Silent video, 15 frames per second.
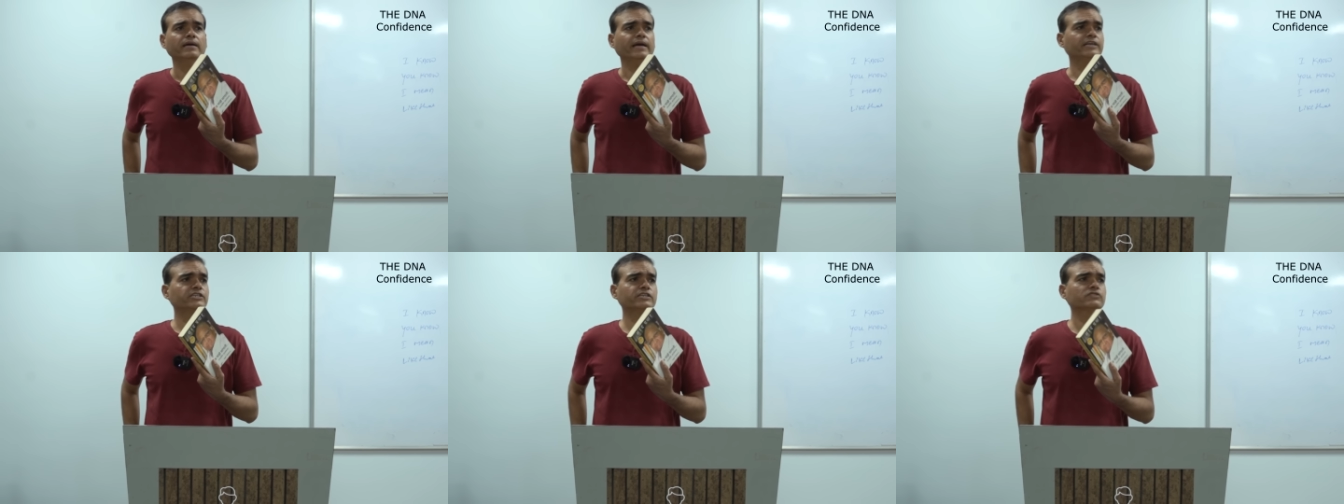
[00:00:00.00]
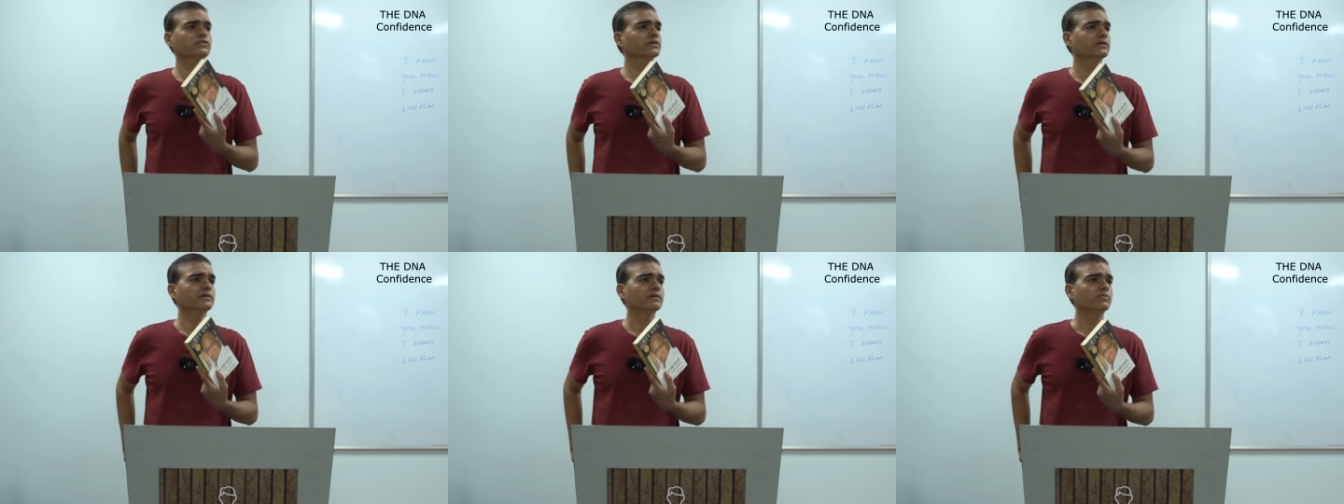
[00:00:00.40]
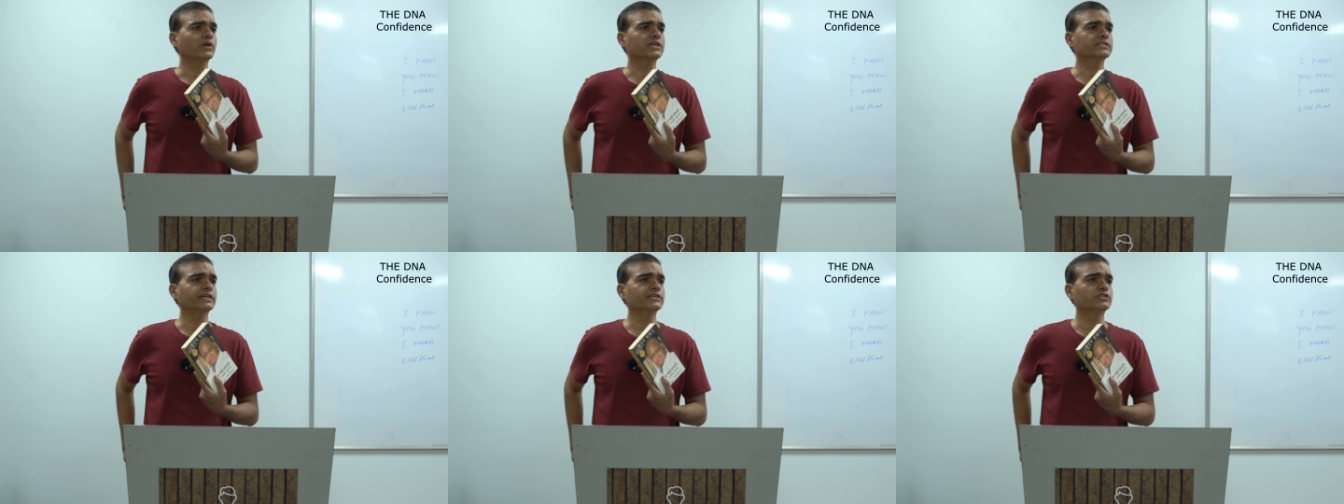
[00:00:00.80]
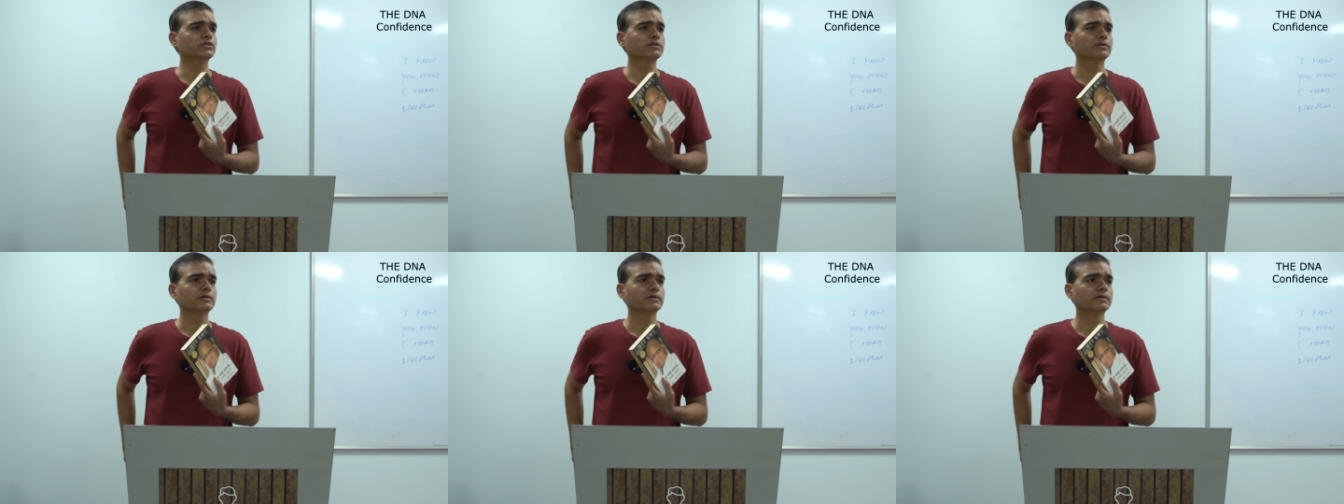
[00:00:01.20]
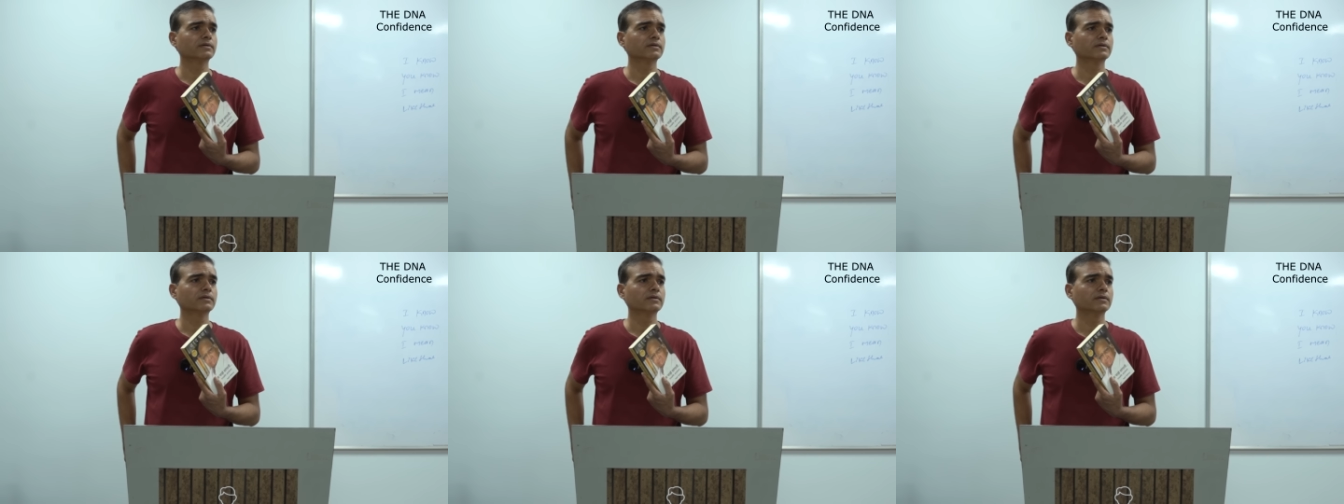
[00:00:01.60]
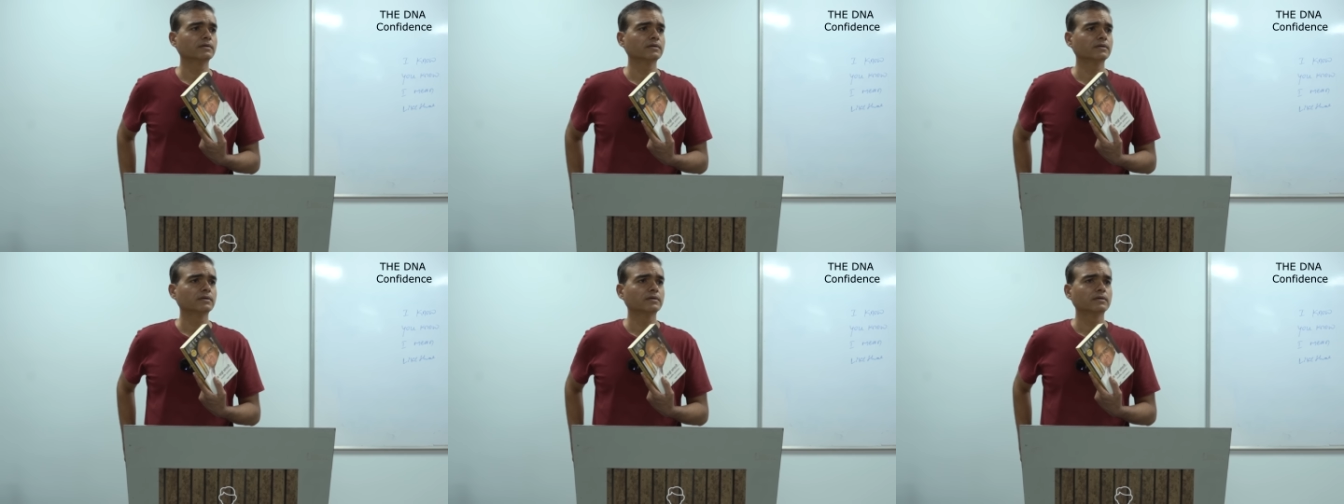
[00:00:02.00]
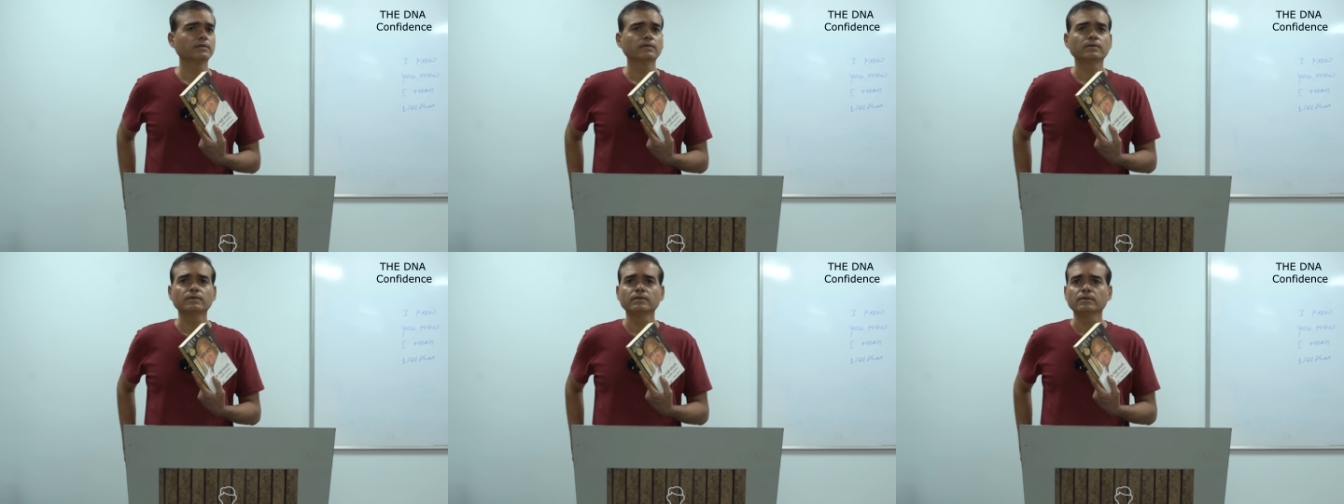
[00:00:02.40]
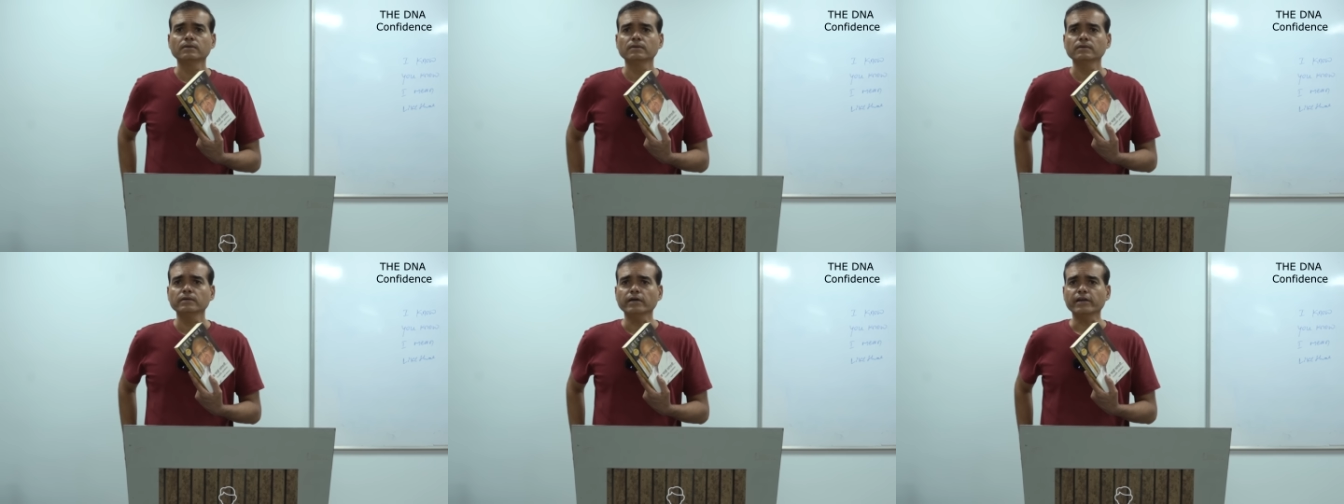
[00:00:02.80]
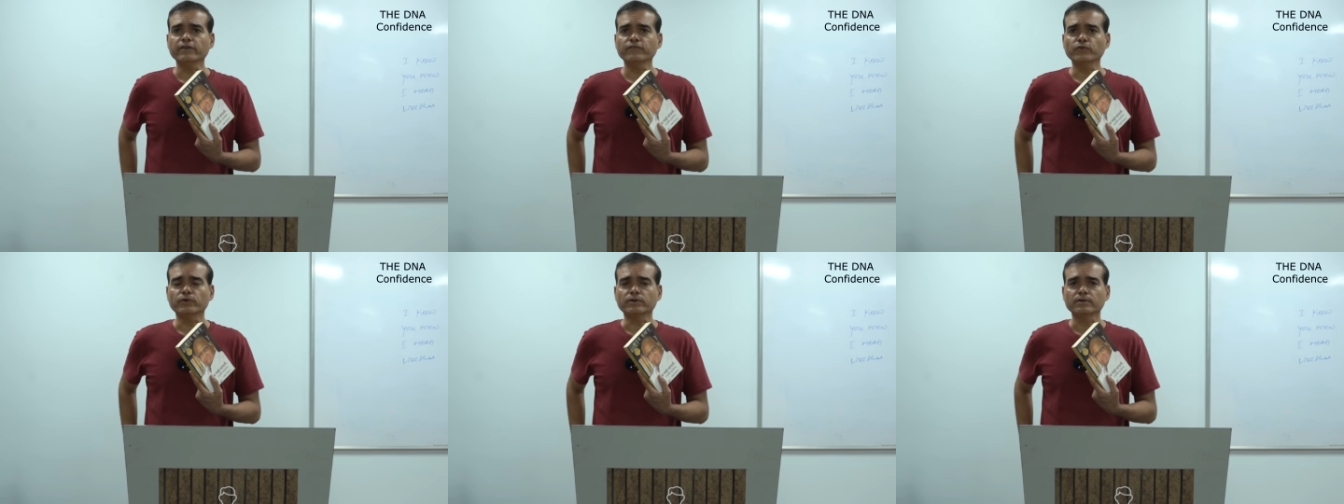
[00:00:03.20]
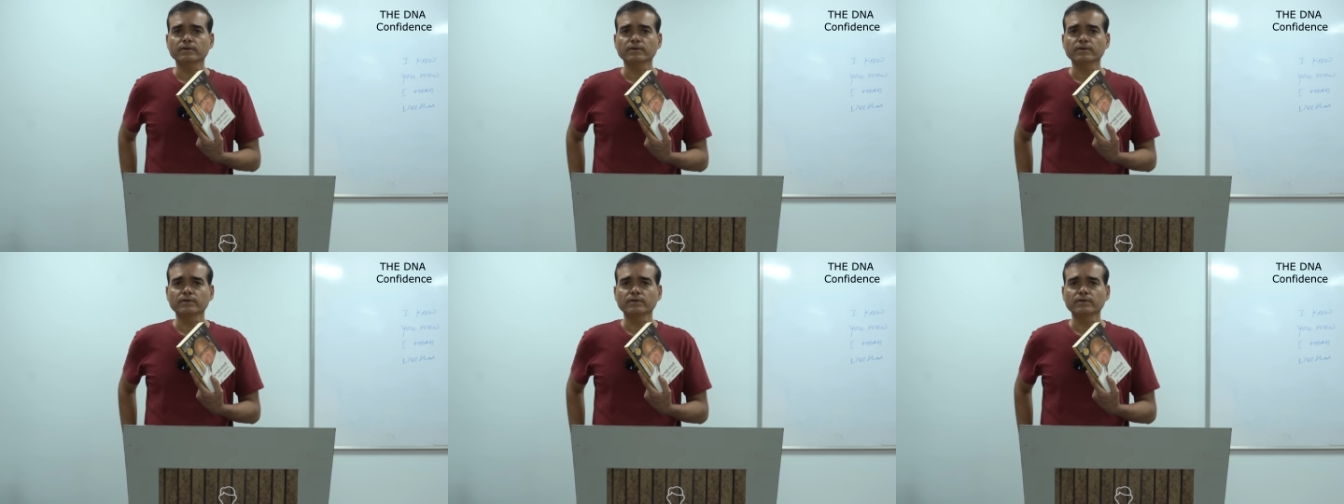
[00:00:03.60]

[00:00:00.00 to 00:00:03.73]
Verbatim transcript: age is what is age 84